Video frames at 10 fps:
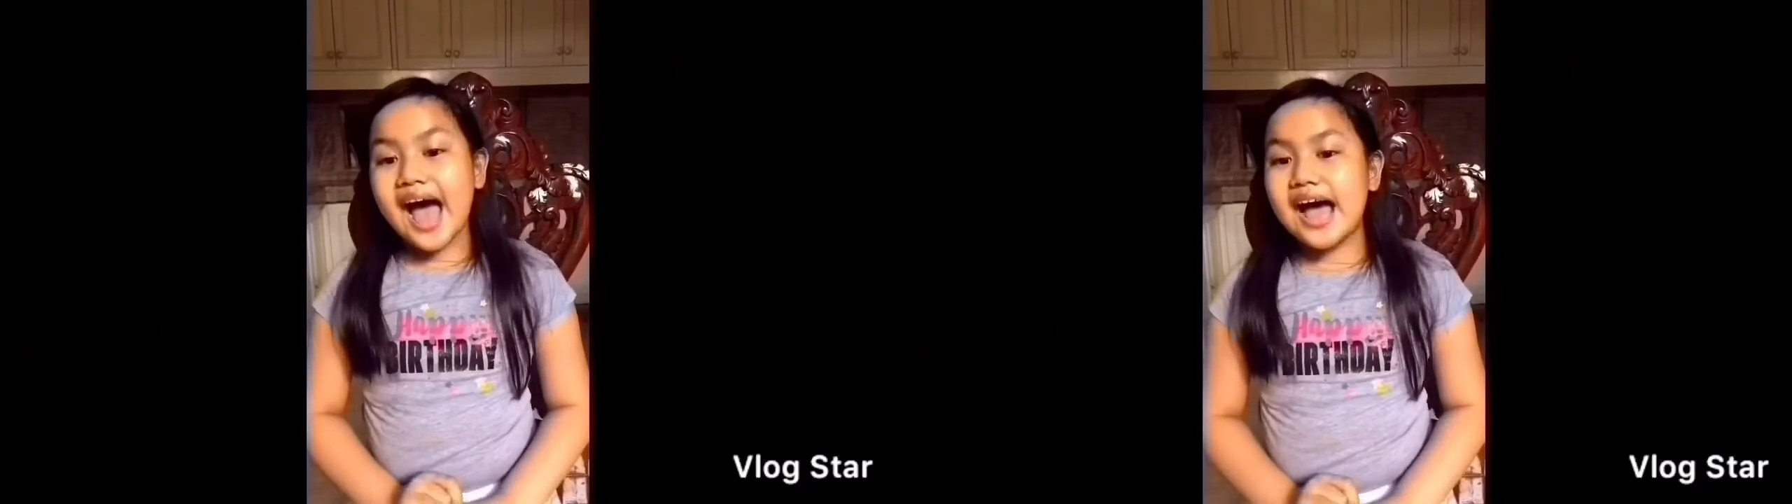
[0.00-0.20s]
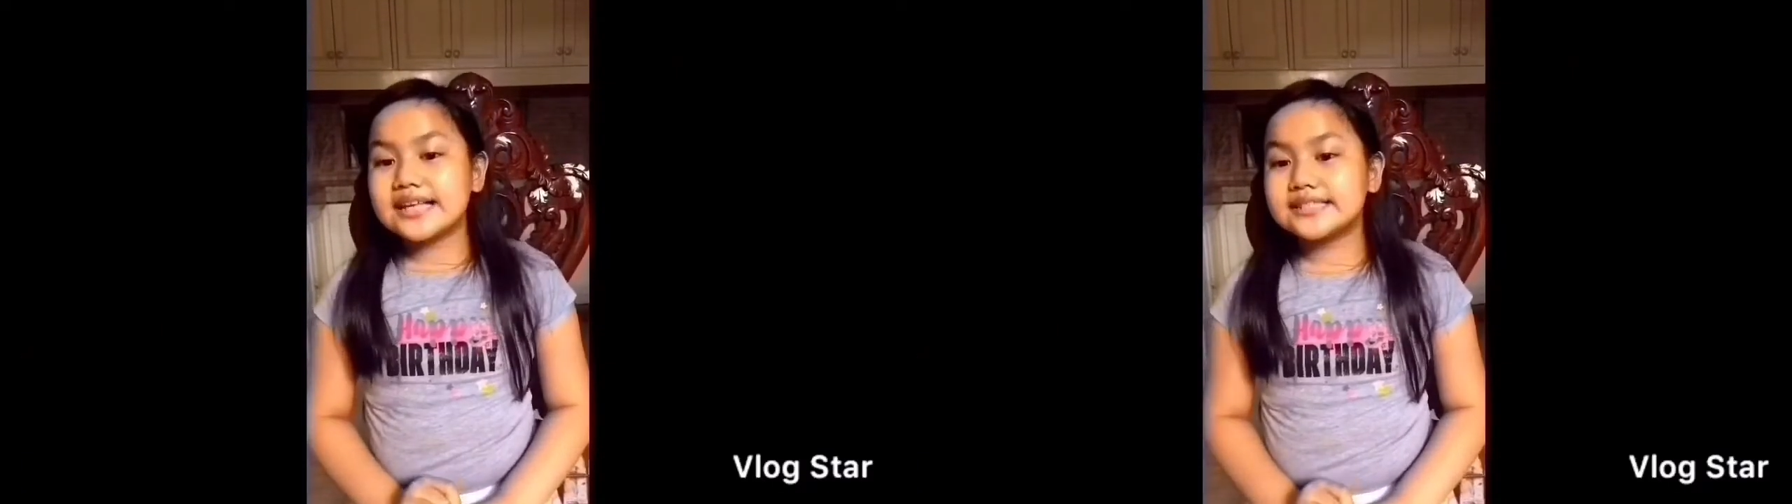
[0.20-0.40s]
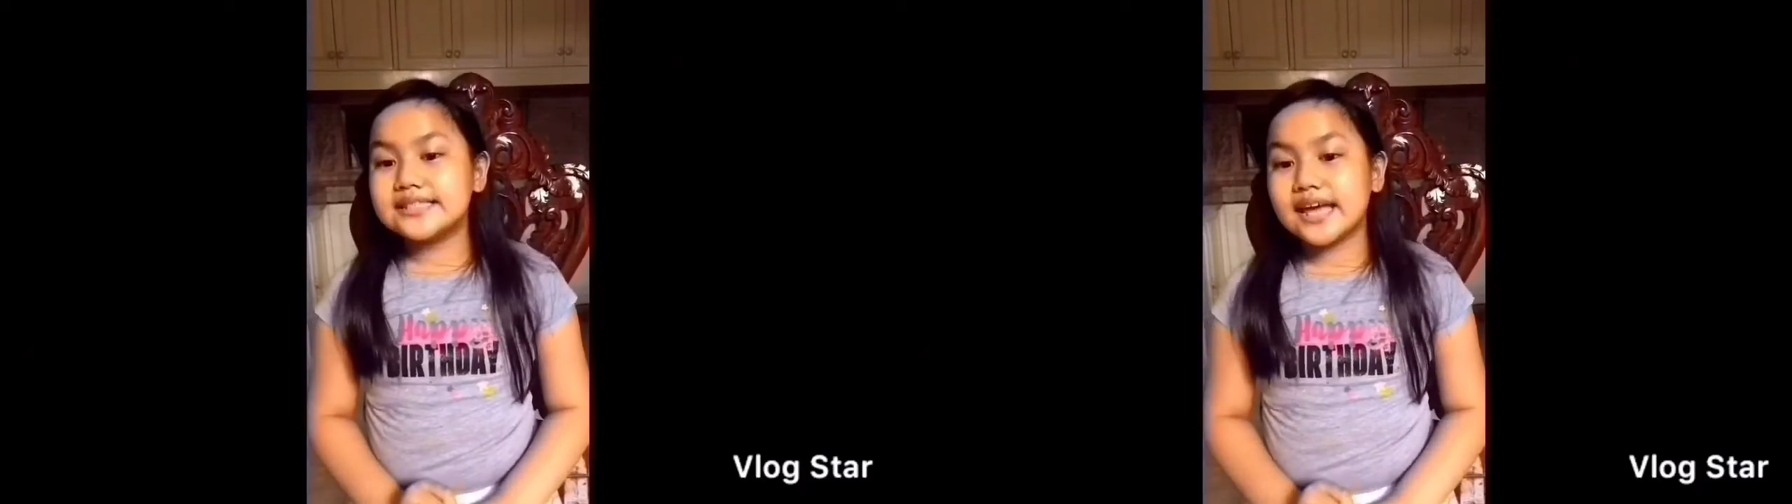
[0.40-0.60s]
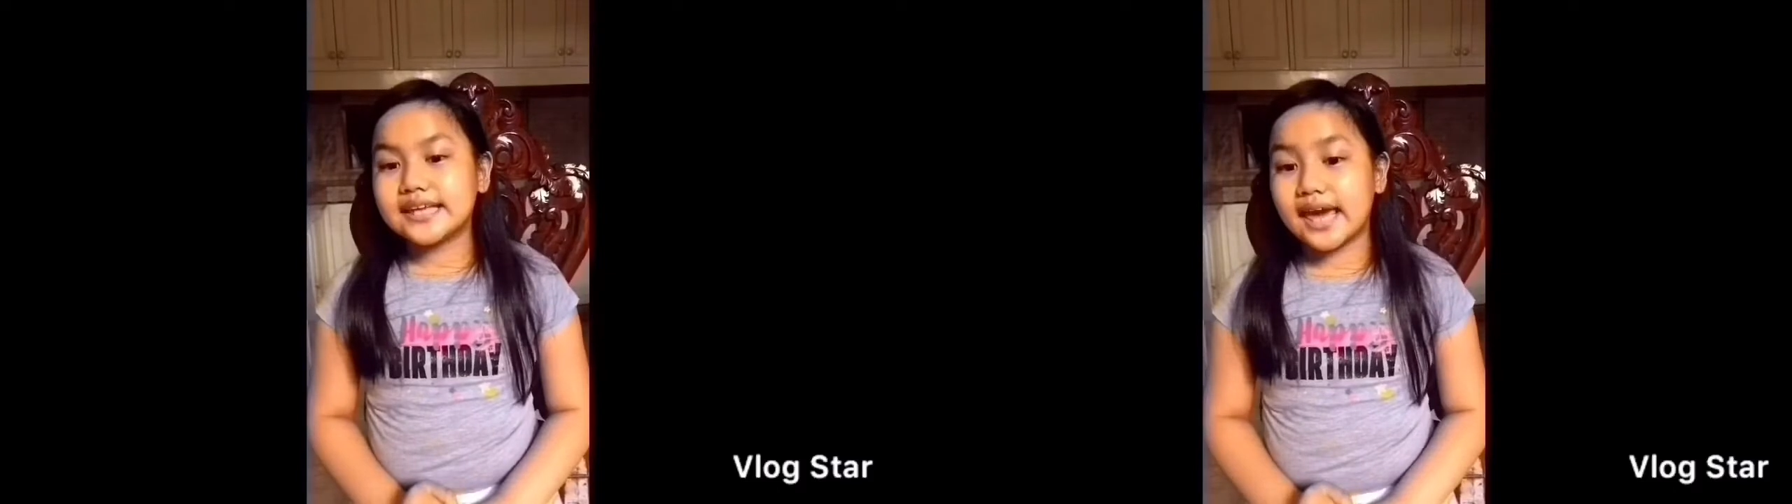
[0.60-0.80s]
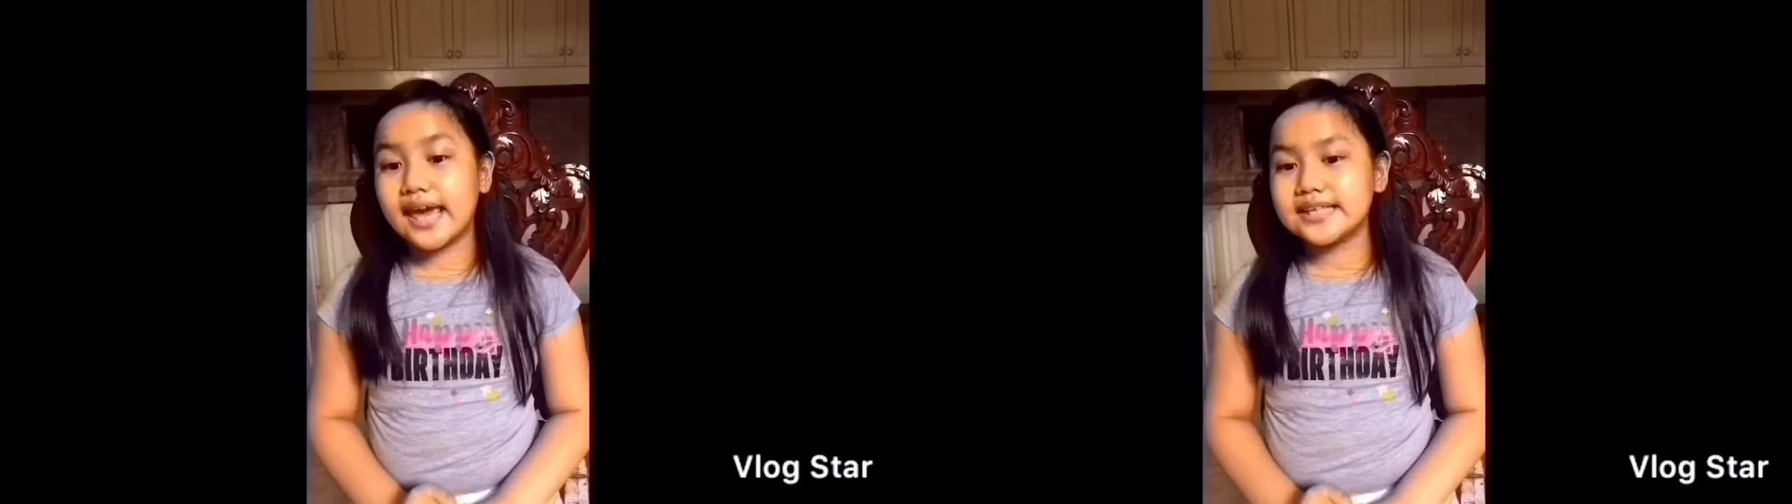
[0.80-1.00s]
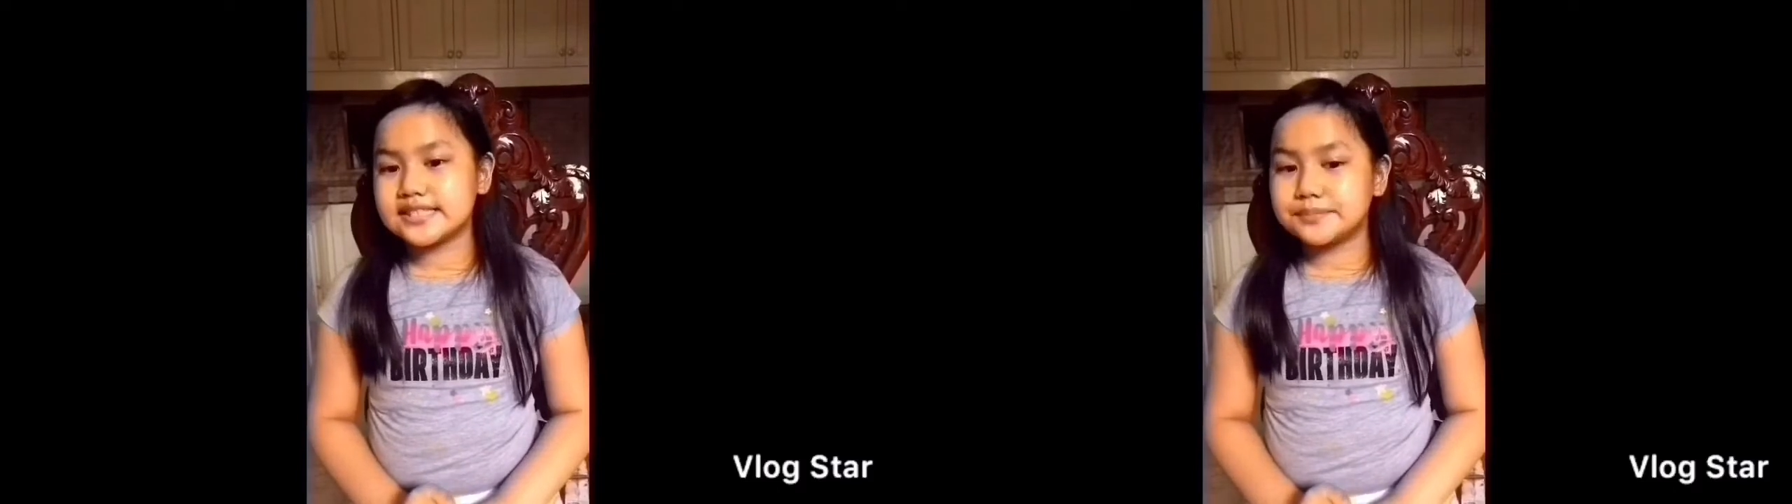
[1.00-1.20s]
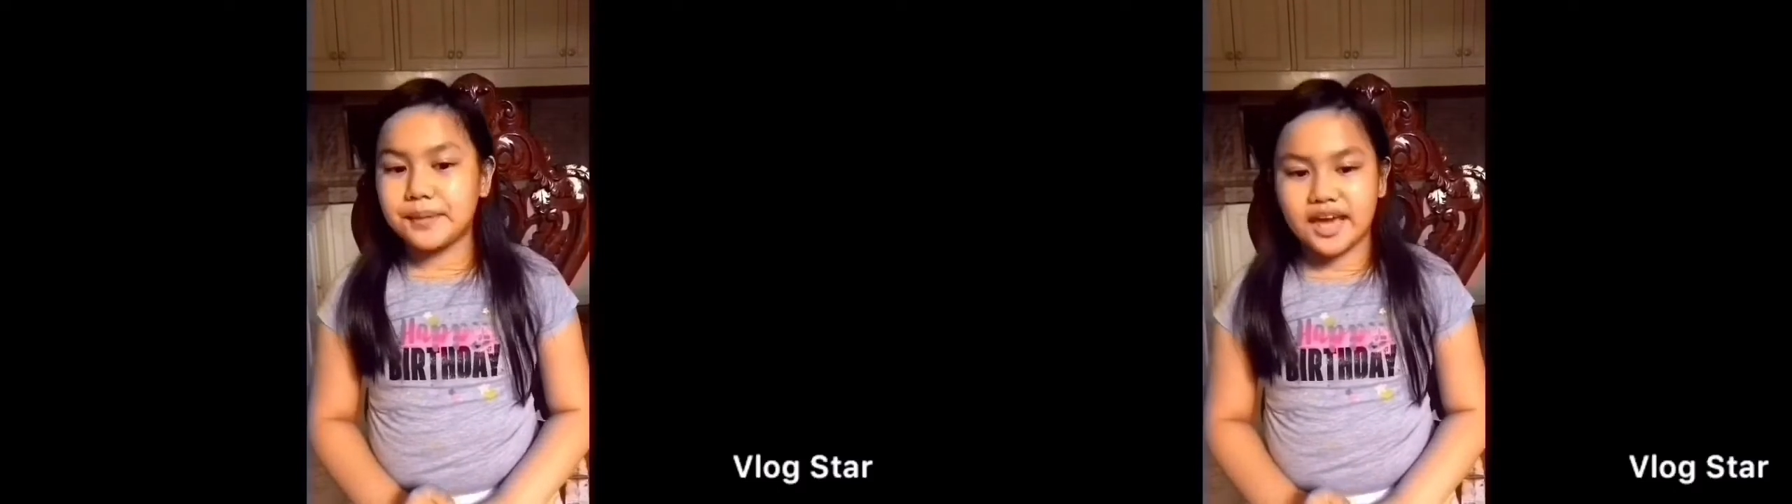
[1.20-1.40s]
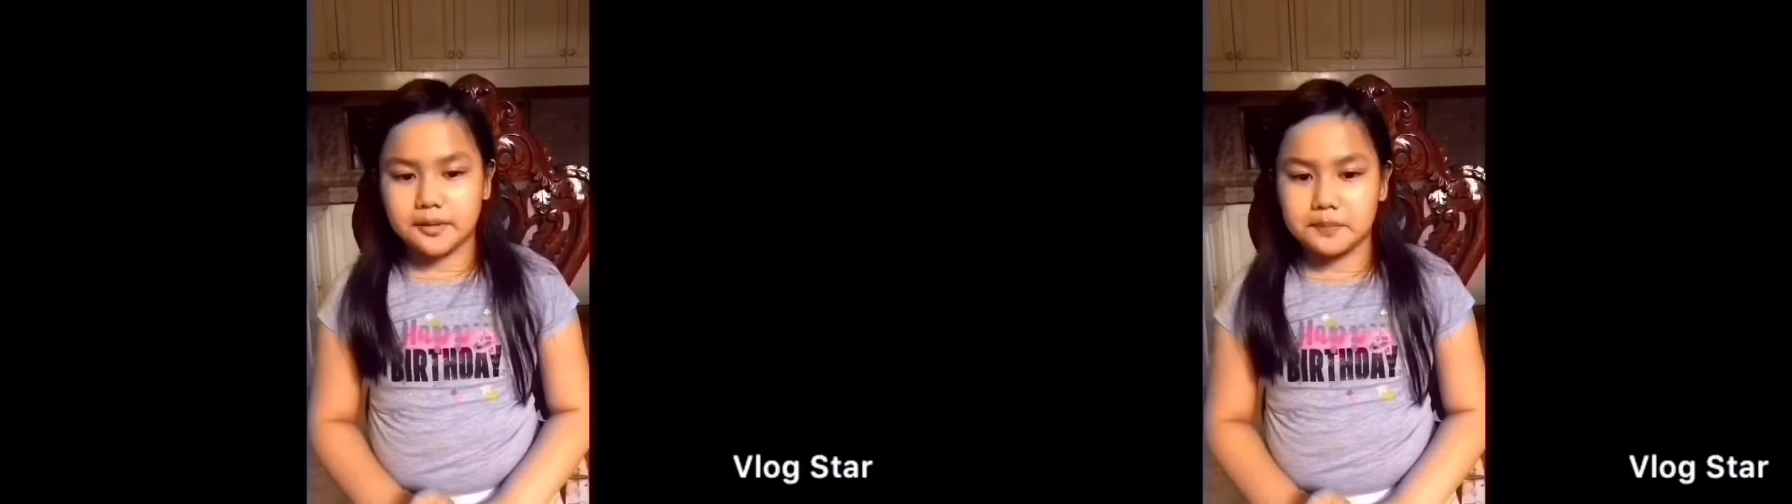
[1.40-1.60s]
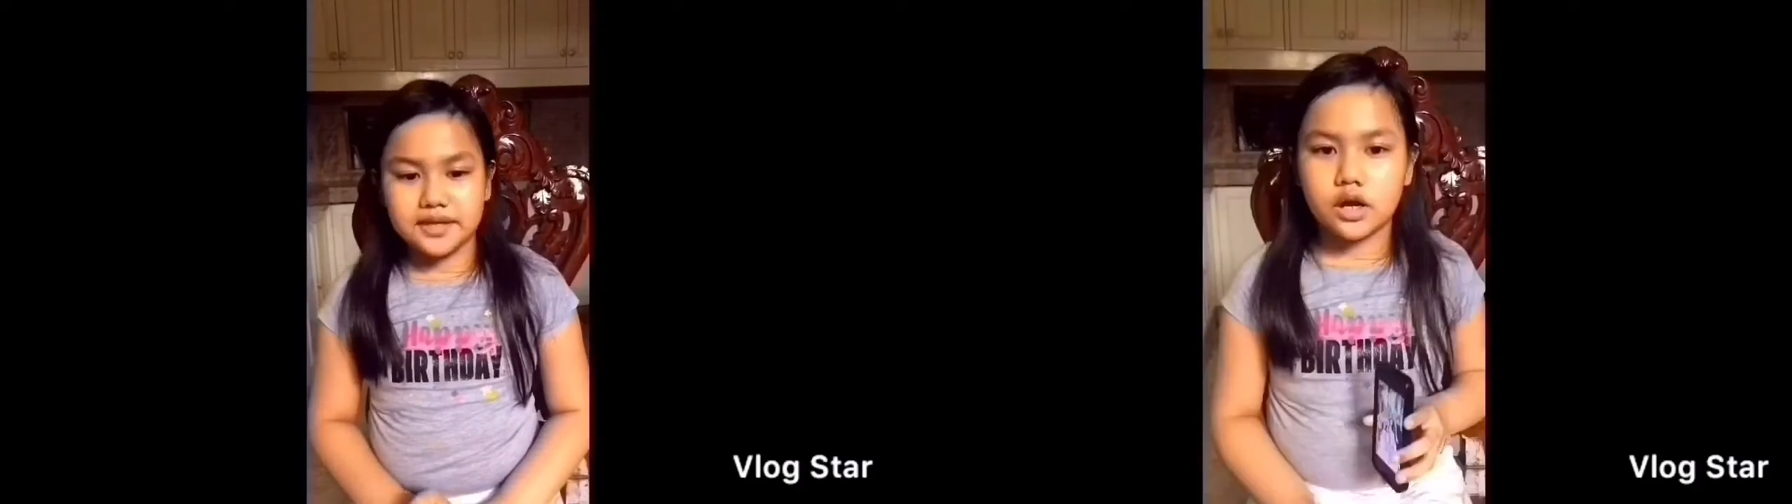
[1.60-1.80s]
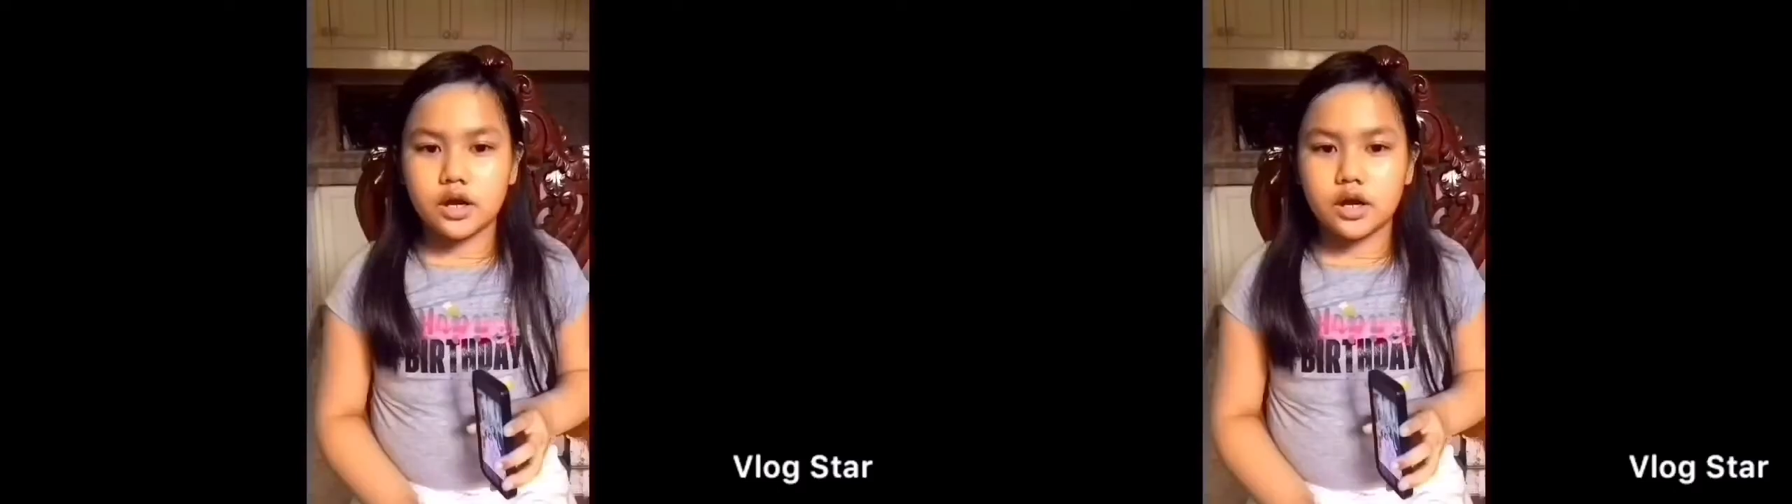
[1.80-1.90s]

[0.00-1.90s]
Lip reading: as the case may be.